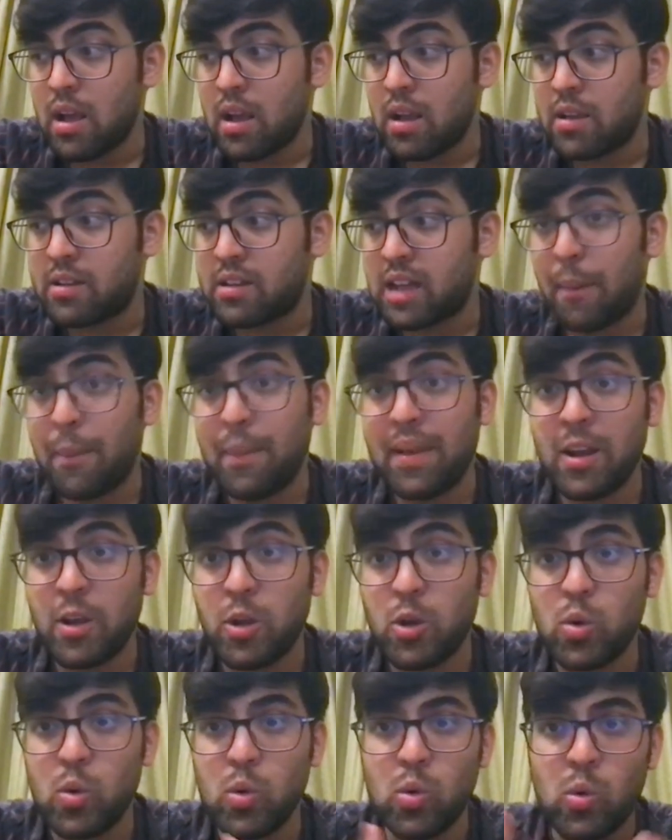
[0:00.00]
Coming
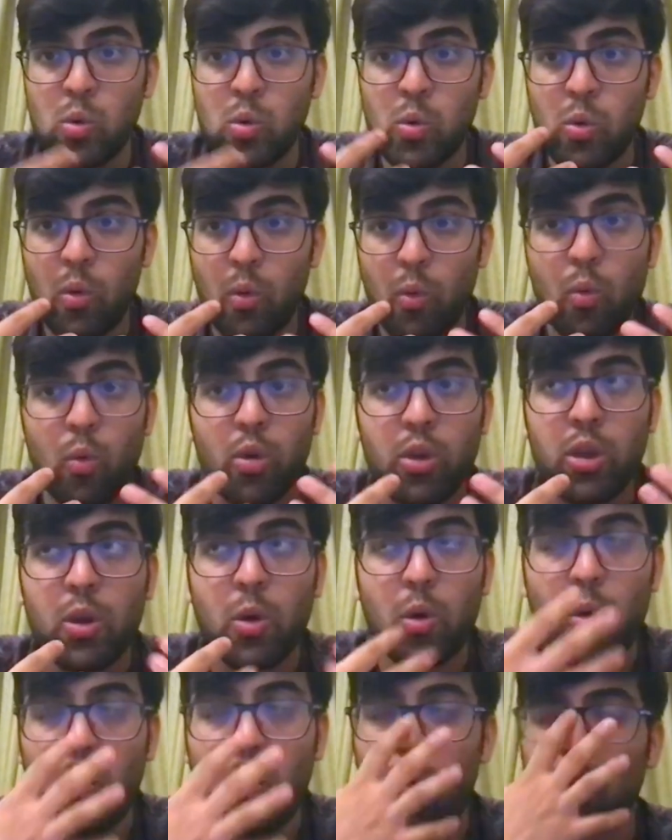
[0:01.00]
to,
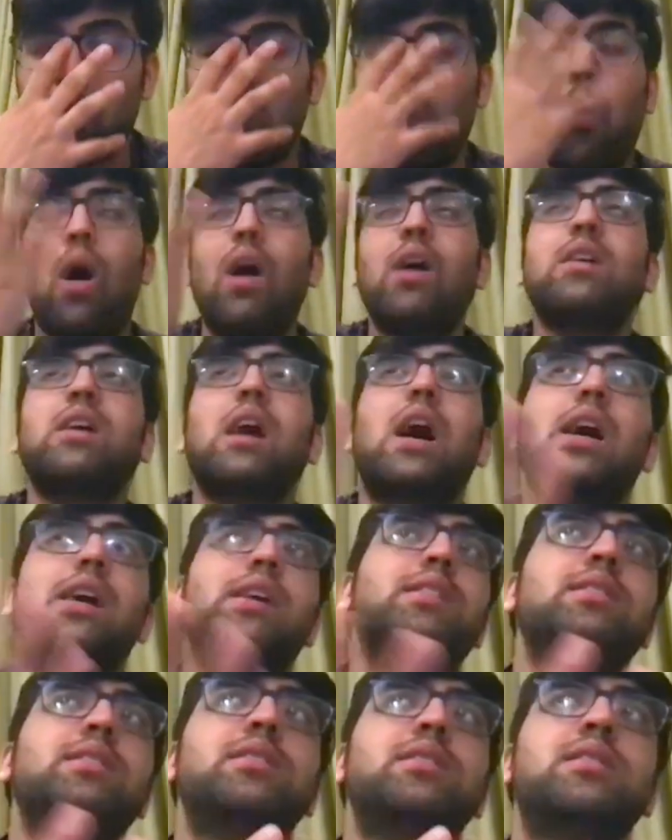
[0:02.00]
the work
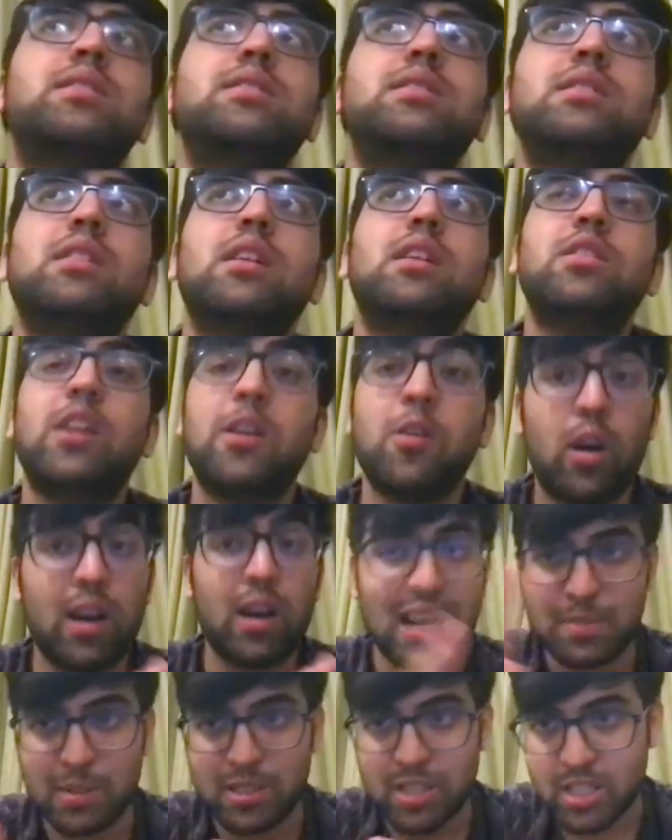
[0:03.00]
hours, they're not
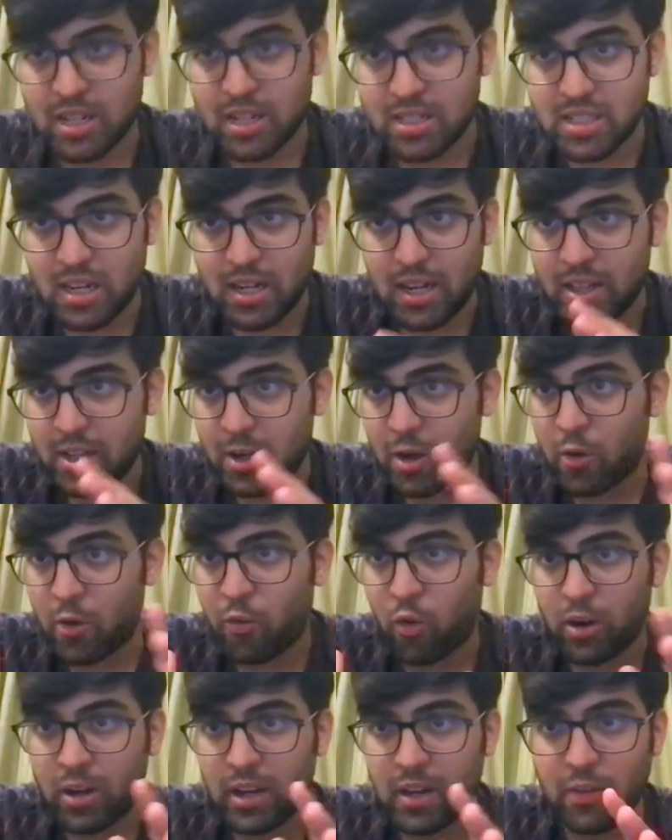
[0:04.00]
as much as consulting. They're not
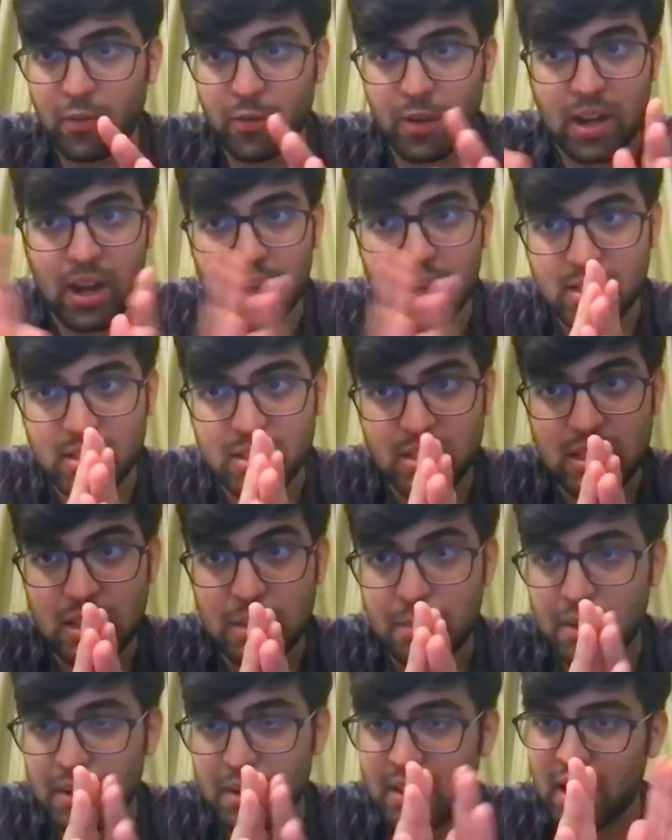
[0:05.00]
14, 15 hours,
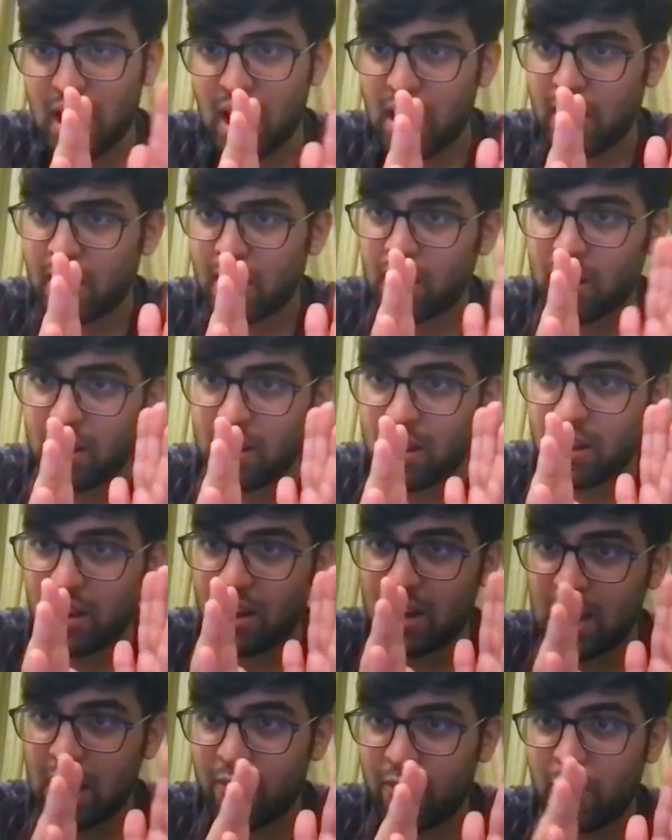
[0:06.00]
but they are
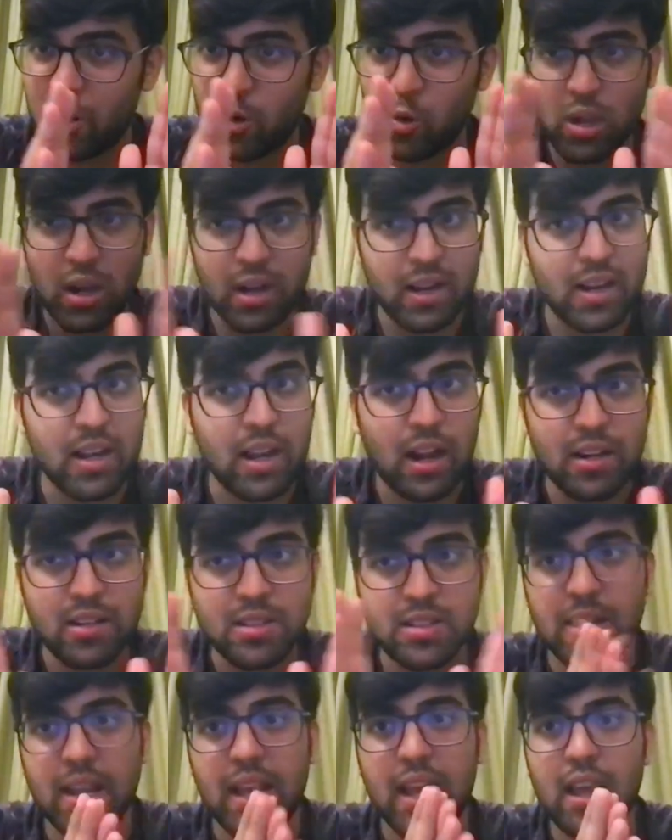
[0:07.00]
11 to 13 hours
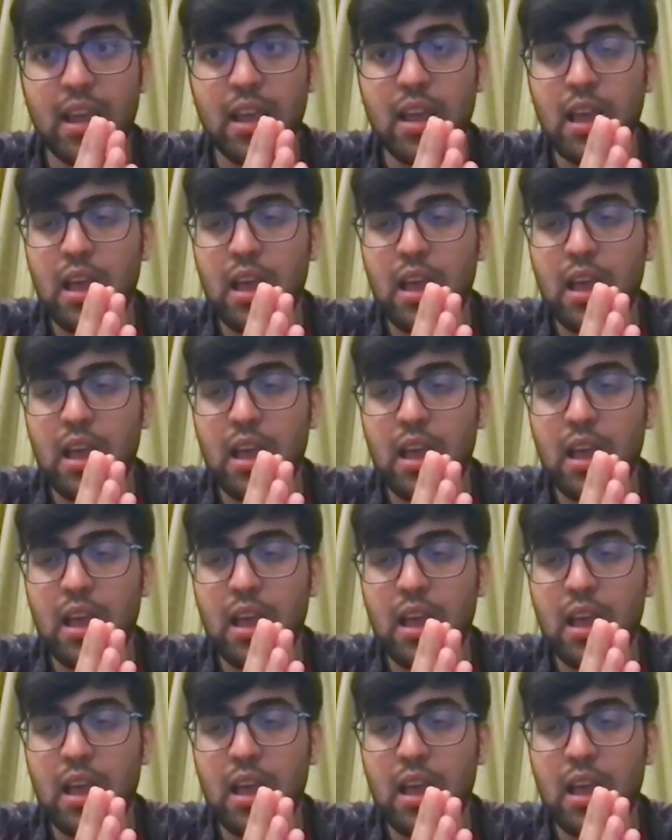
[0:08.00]
a day.